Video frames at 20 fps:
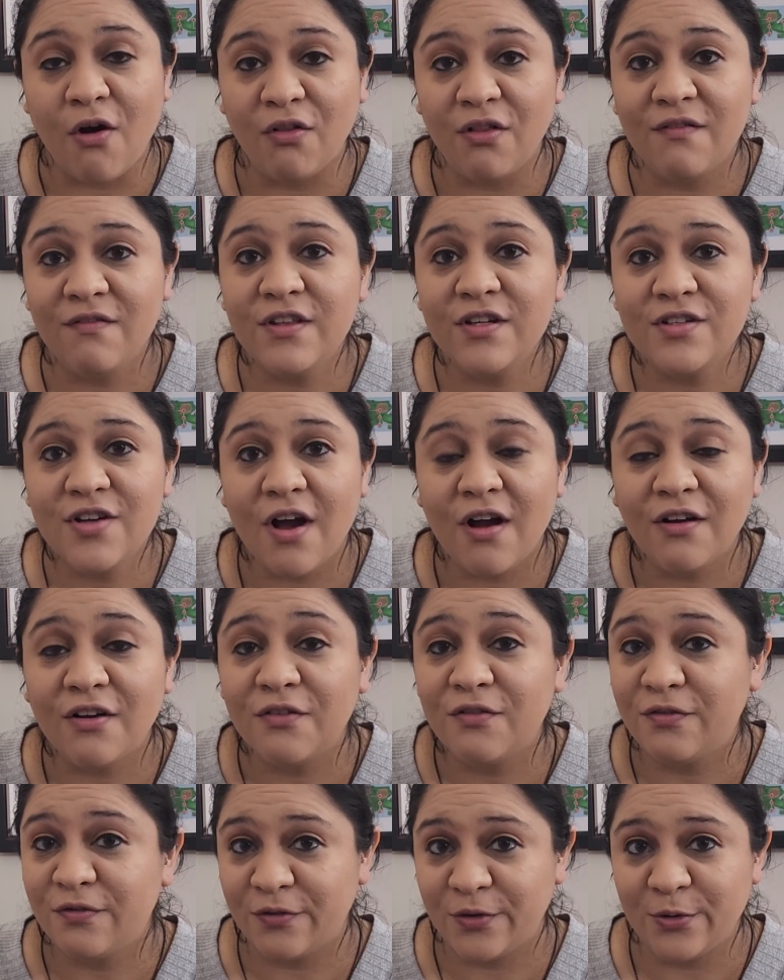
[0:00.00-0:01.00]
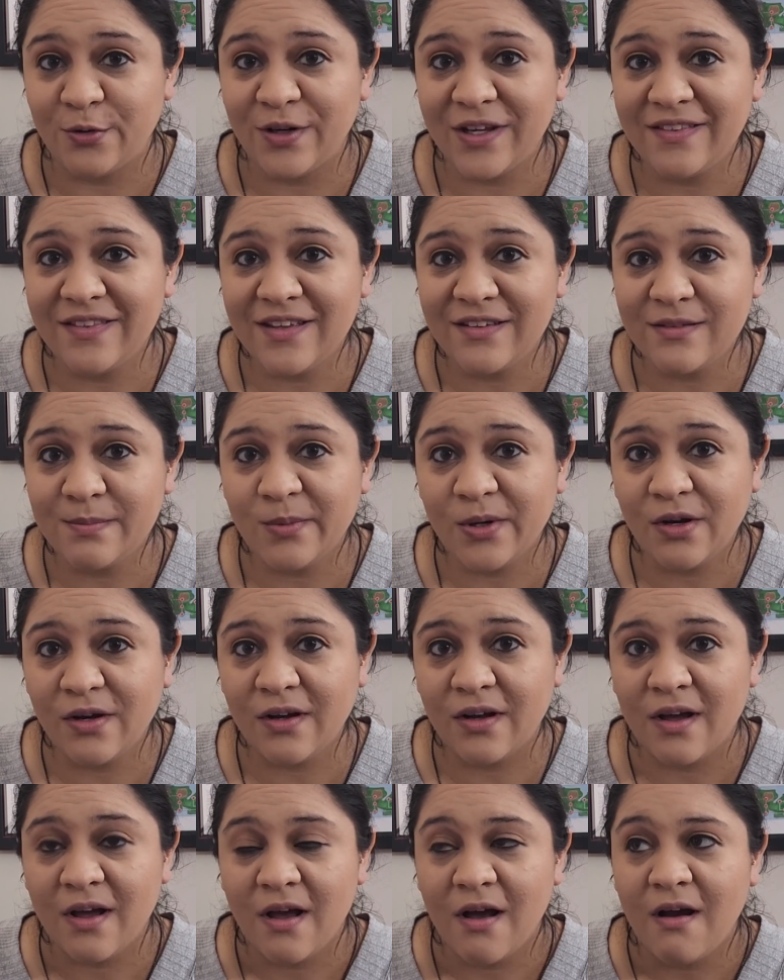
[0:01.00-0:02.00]
all of the talk of food in this
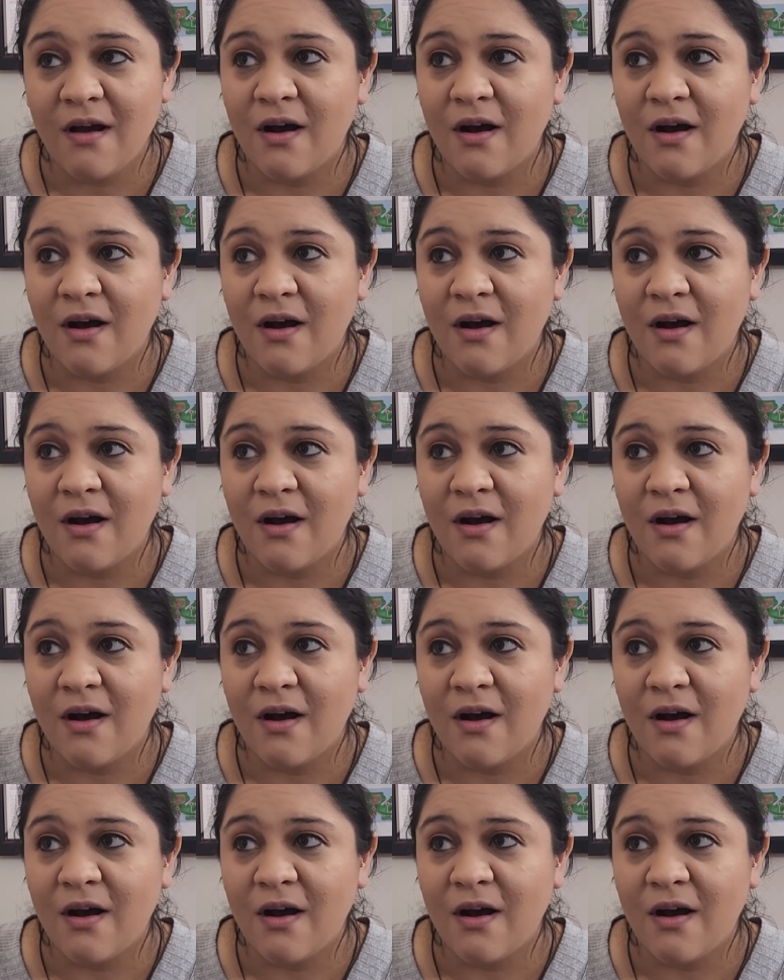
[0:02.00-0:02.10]
book,